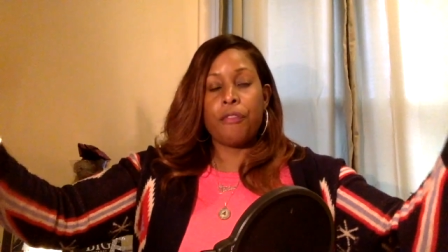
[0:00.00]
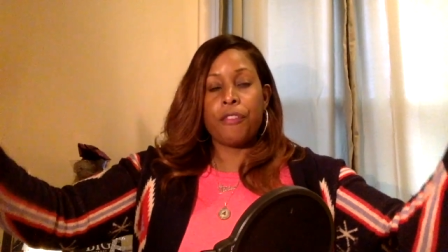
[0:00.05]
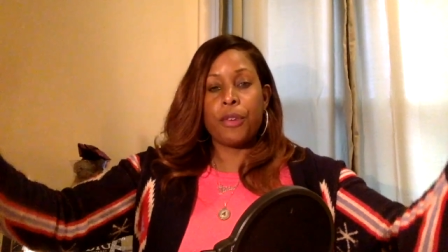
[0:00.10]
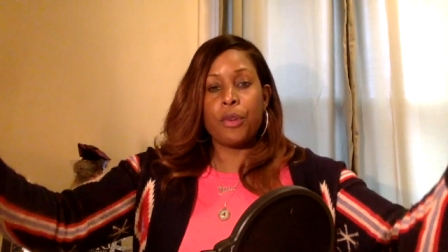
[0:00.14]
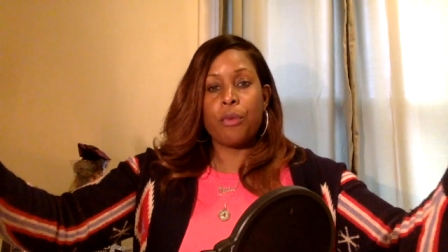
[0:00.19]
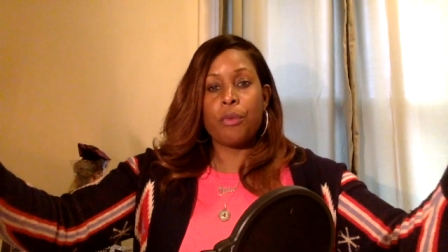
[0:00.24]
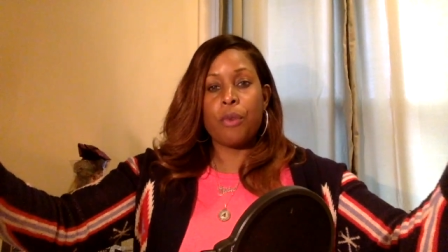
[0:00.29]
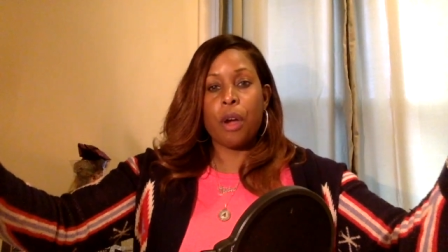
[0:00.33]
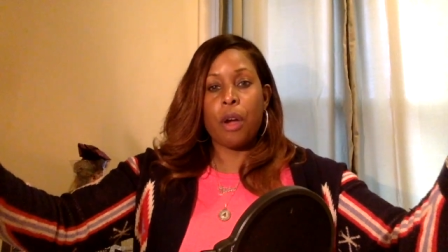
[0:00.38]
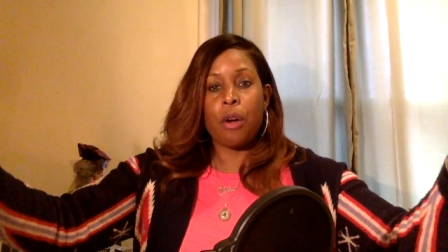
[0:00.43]

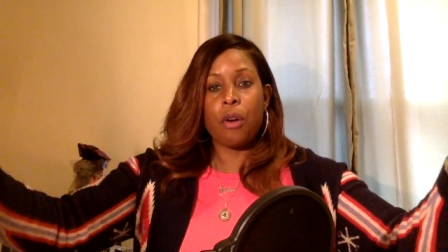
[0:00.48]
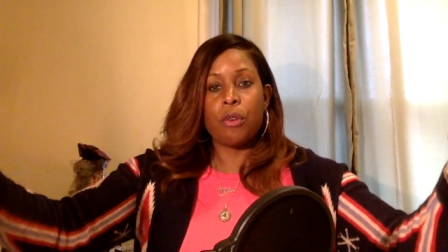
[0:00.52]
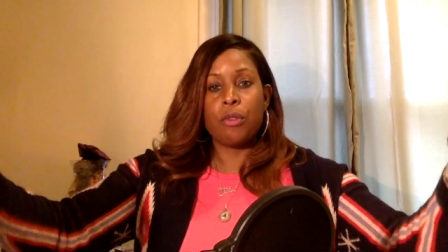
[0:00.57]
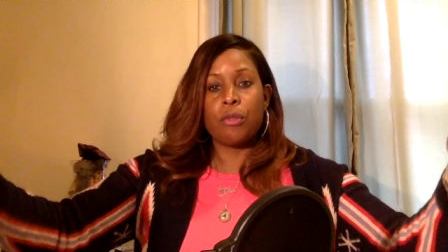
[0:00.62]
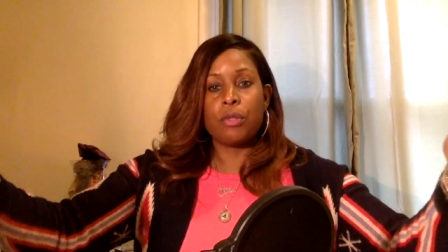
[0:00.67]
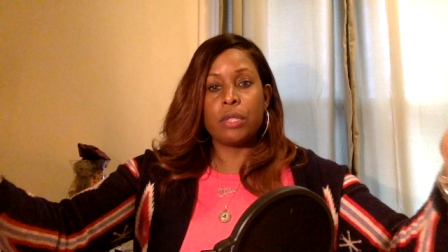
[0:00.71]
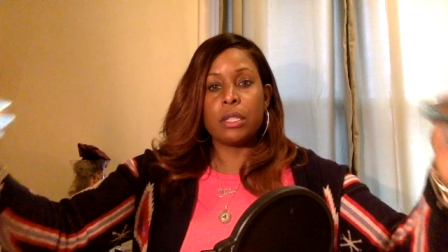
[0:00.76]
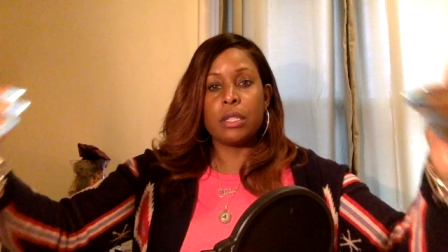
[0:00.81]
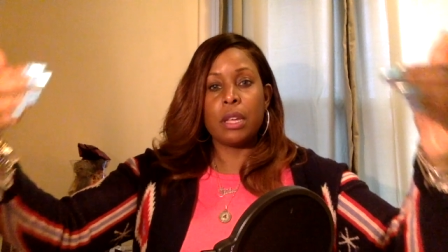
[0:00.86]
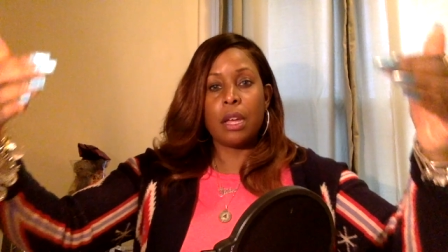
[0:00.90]

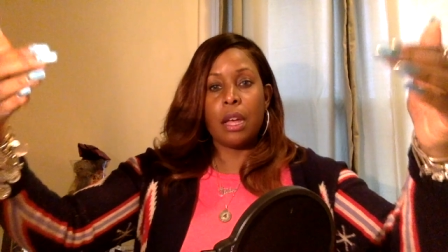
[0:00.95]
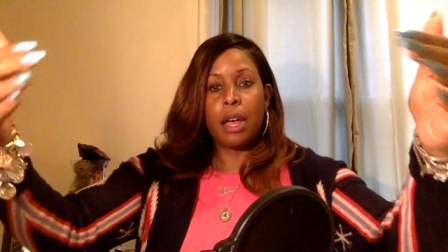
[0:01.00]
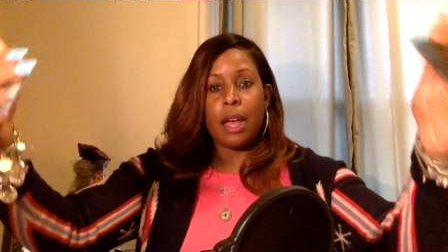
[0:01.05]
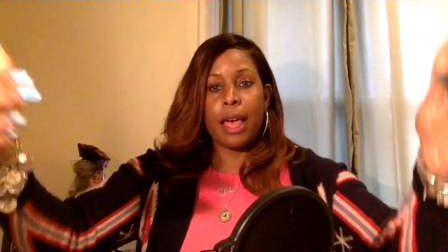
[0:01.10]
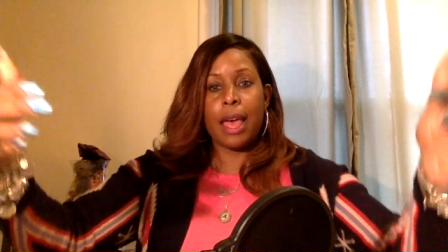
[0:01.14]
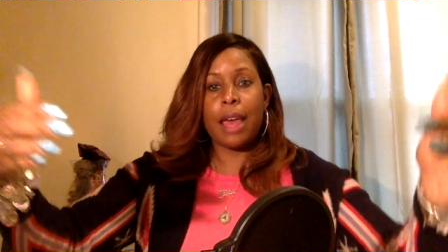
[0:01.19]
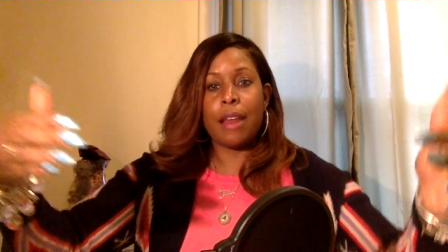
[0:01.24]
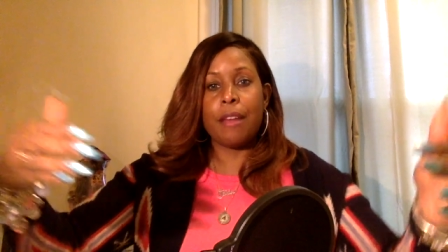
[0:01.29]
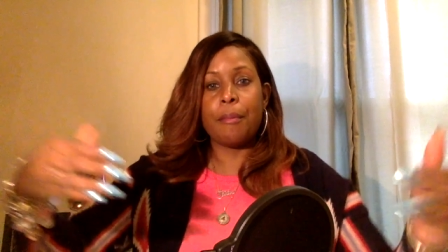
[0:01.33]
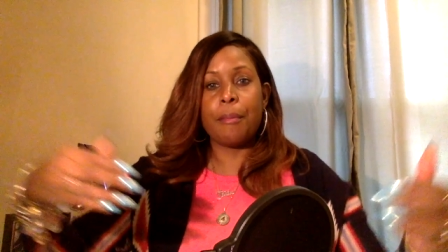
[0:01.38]
rows
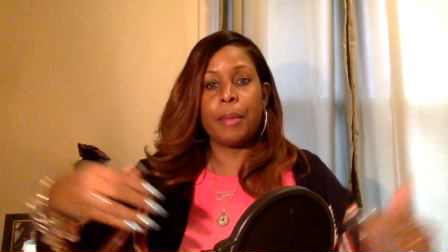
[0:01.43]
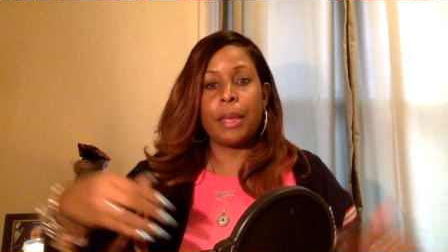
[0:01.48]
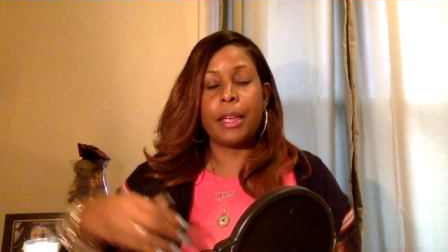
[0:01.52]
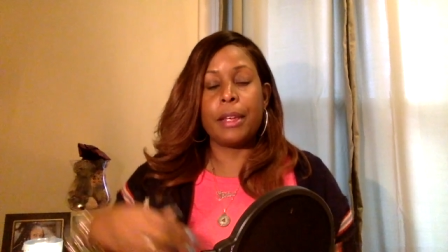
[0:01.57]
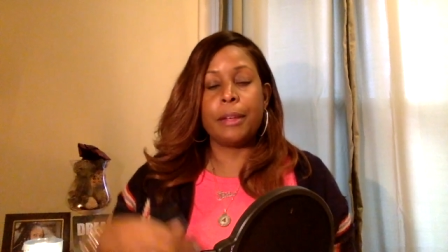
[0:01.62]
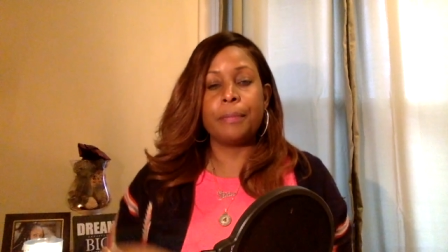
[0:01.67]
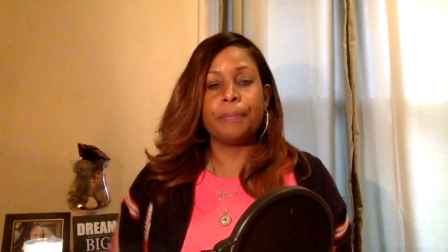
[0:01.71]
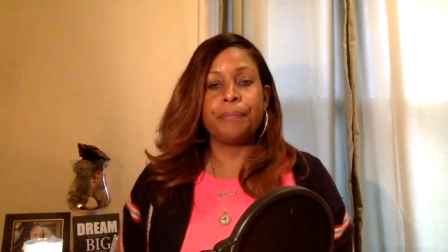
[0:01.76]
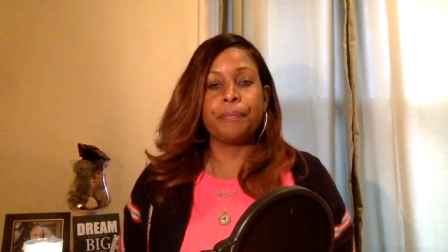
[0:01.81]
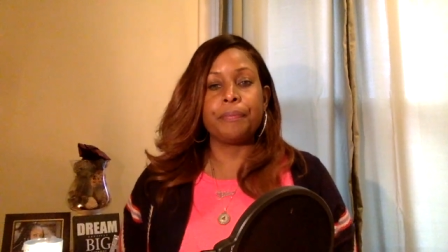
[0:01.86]
ahead of
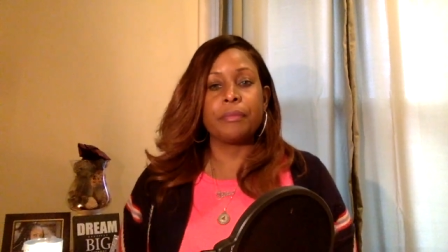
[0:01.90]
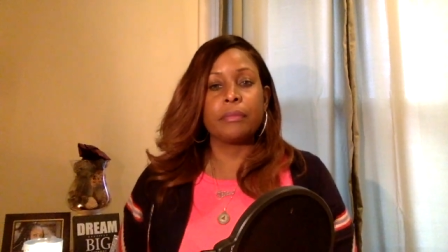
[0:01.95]
me